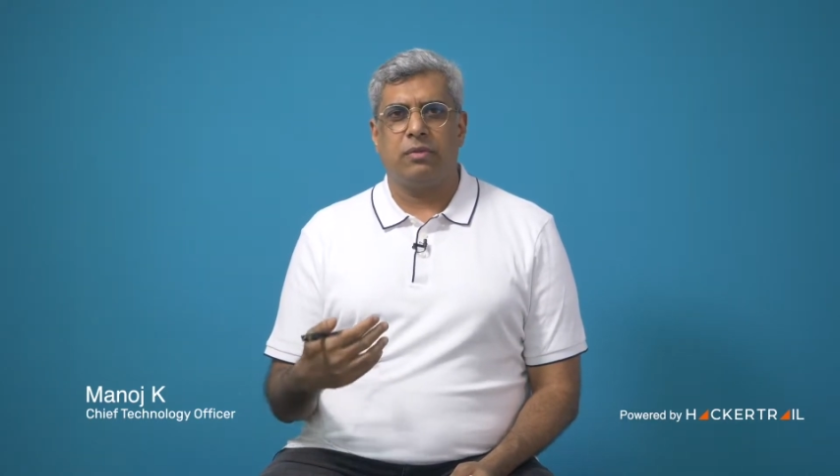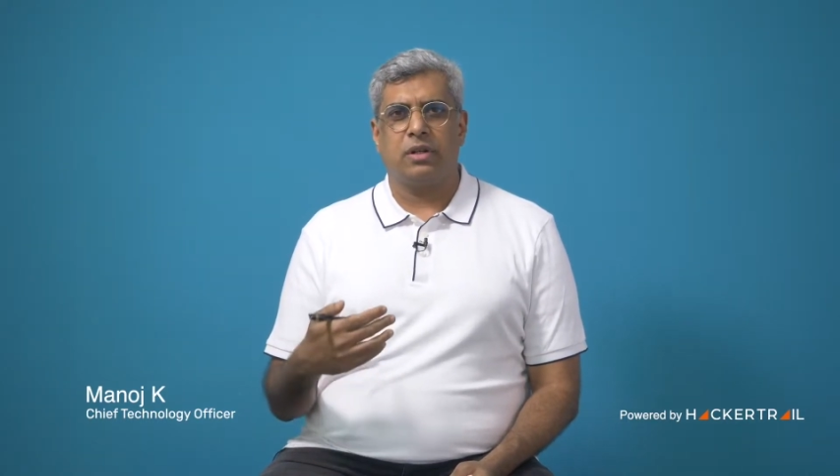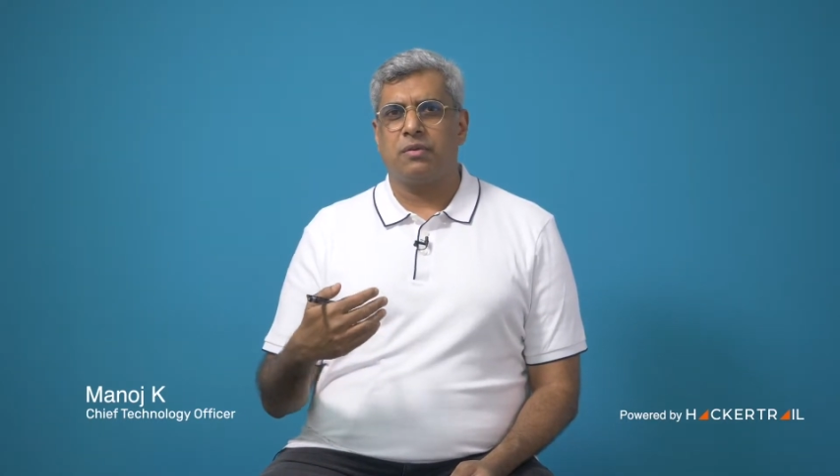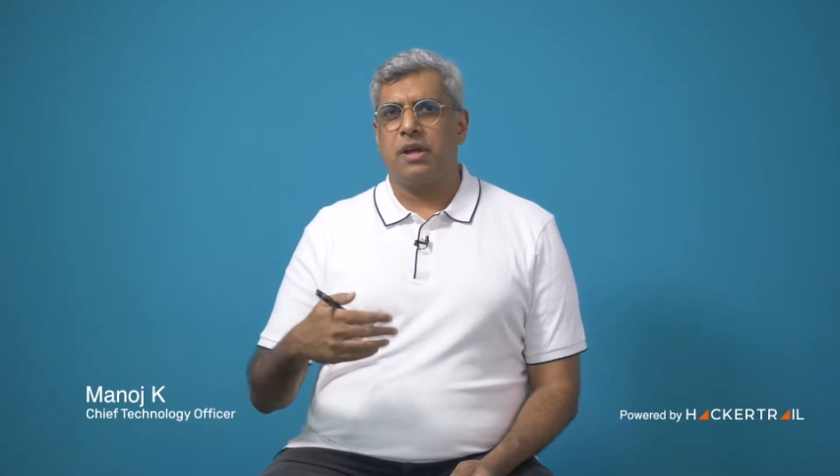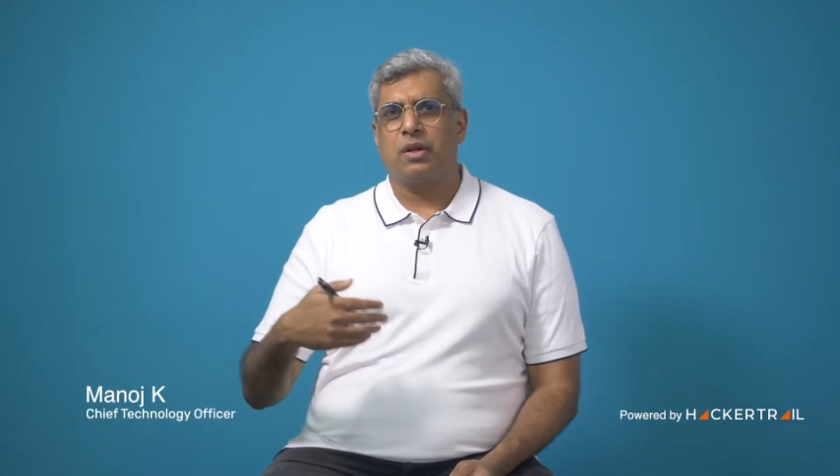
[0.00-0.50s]

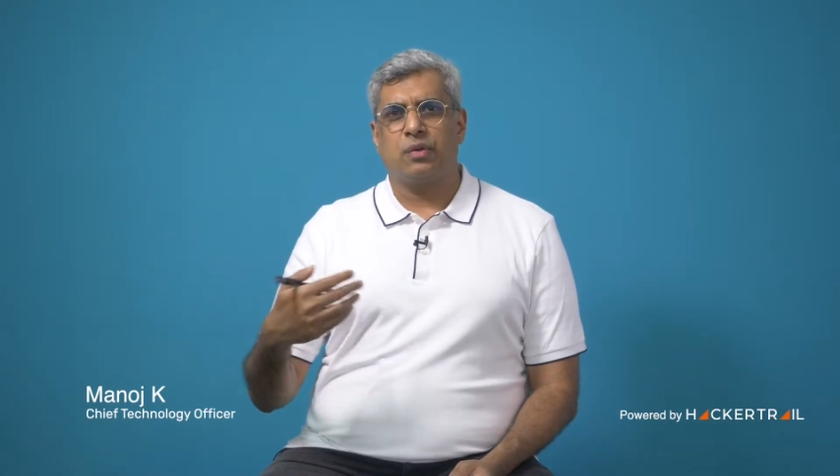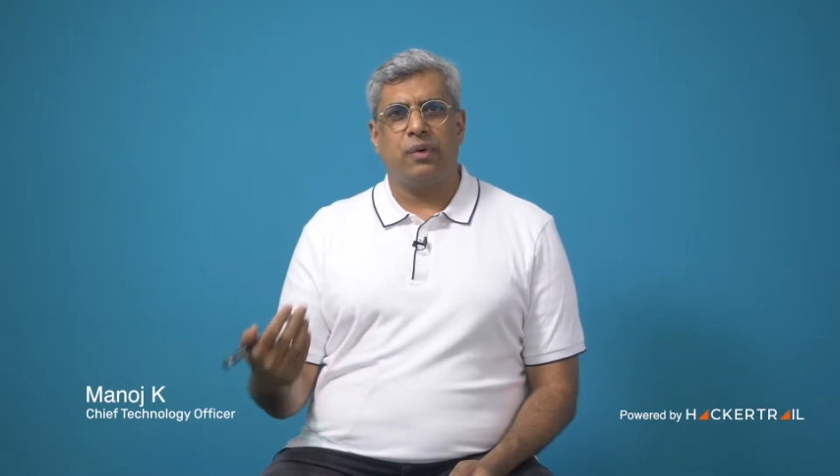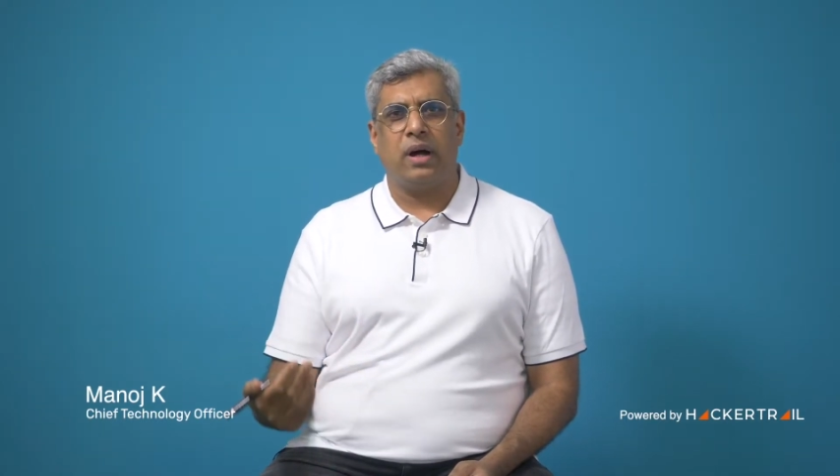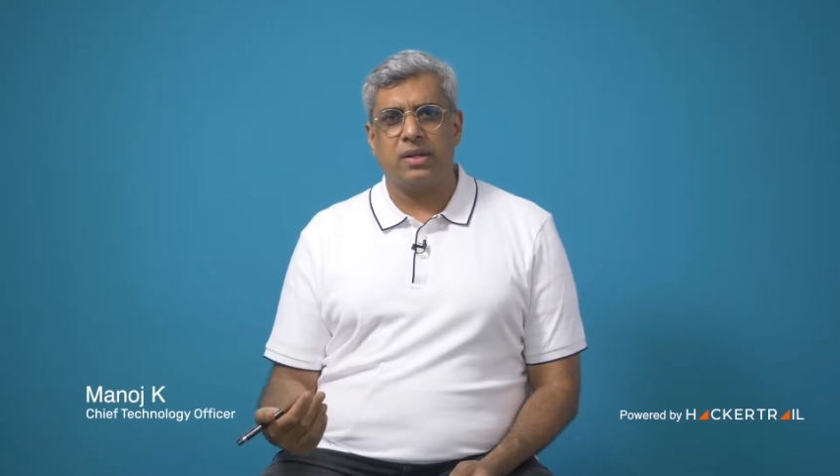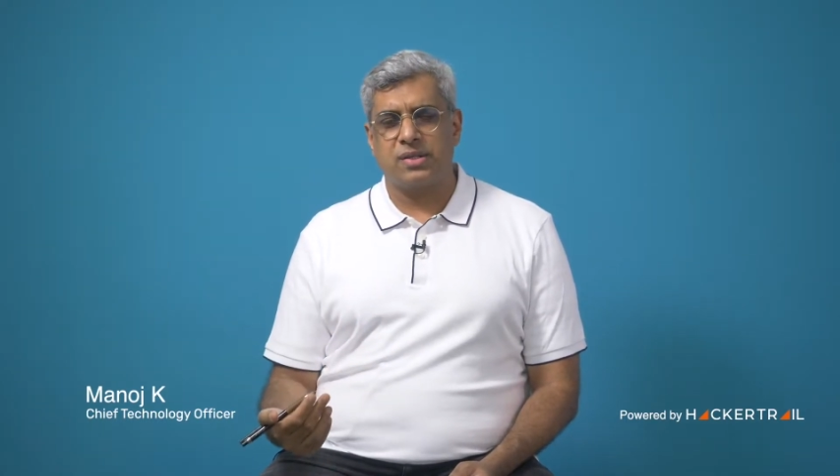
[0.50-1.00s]
whether we had to
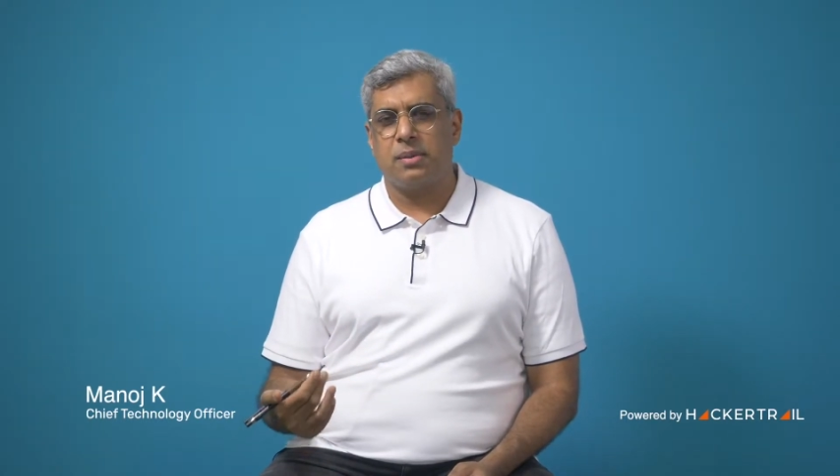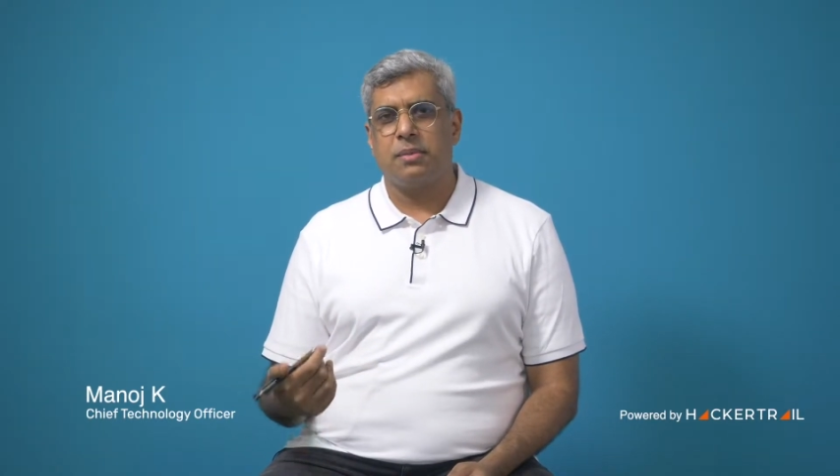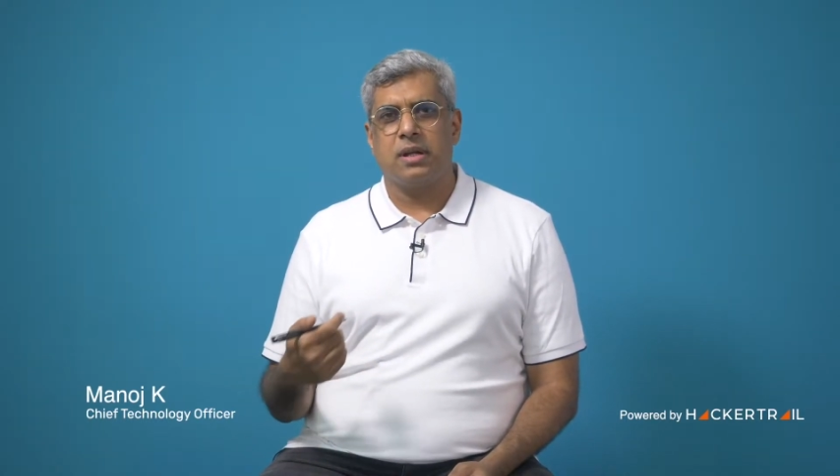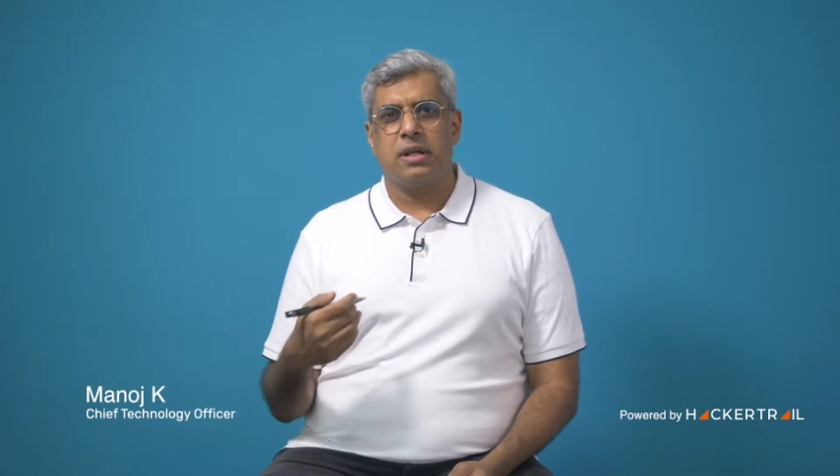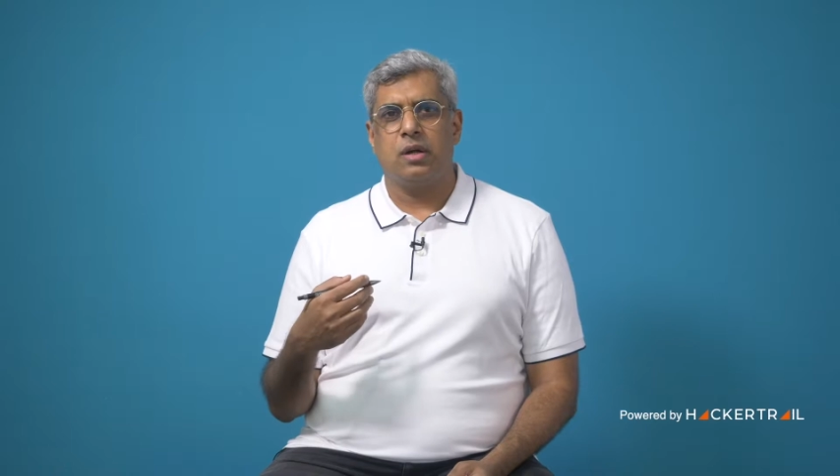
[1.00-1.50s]
fire
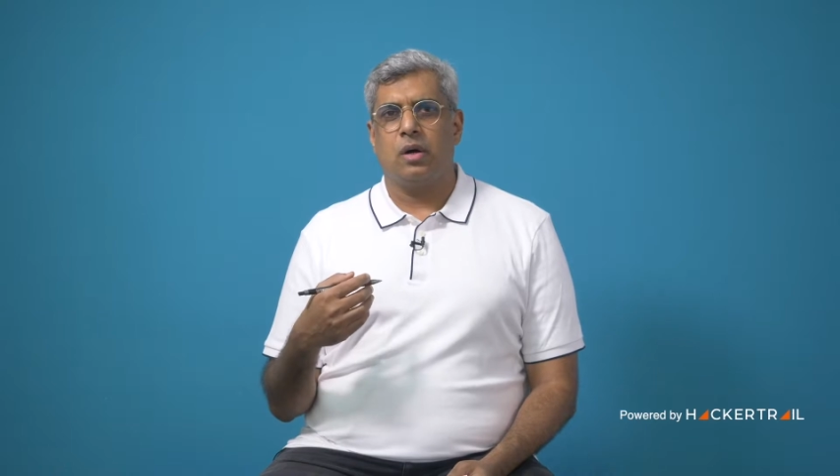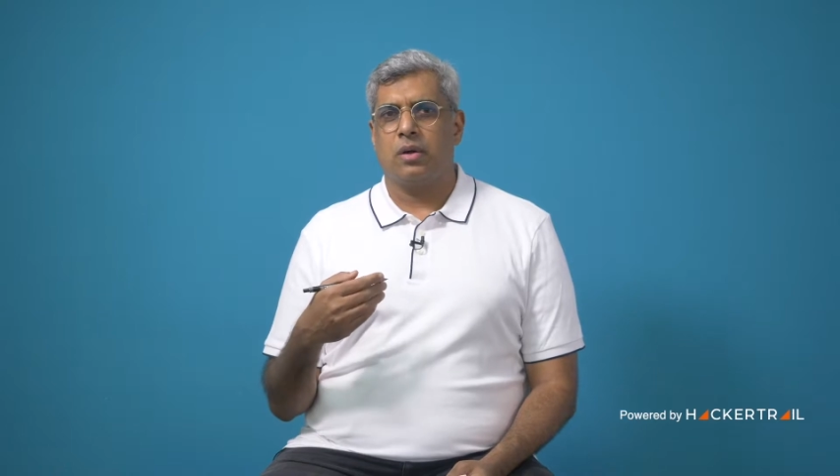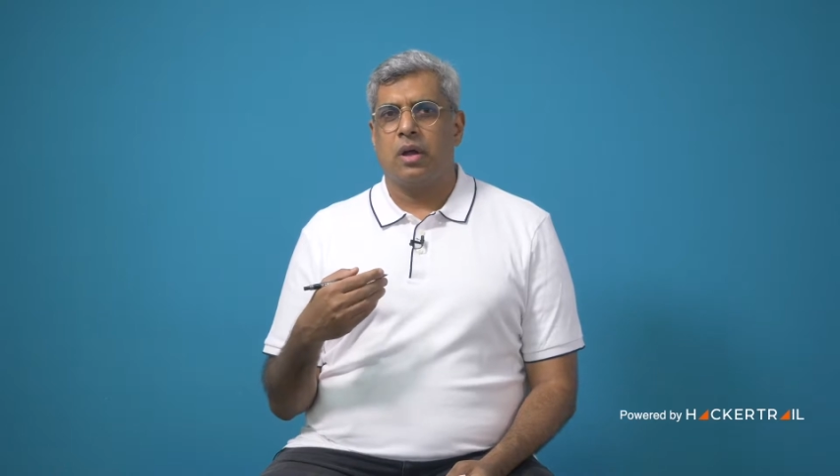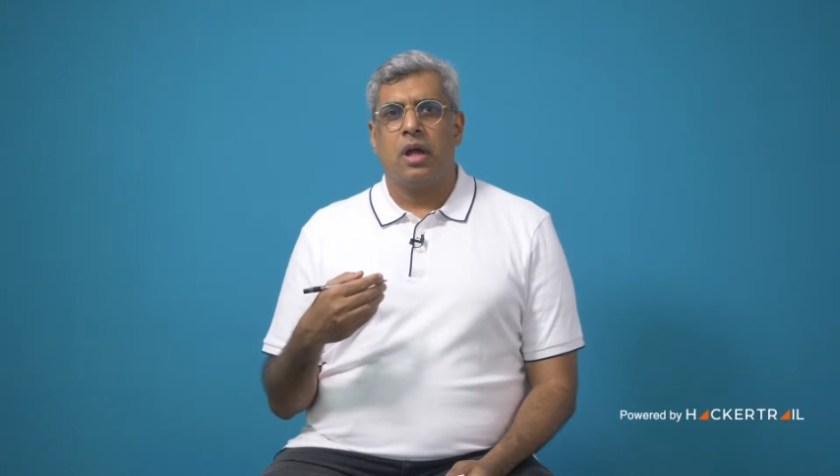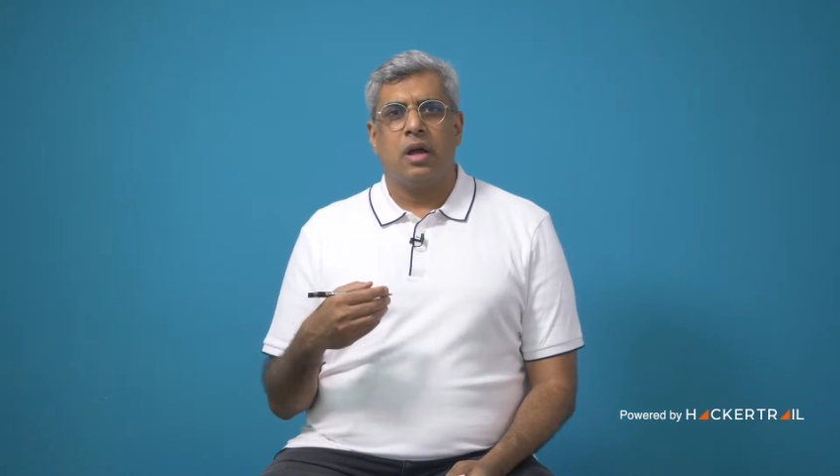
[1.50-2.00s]
somebody or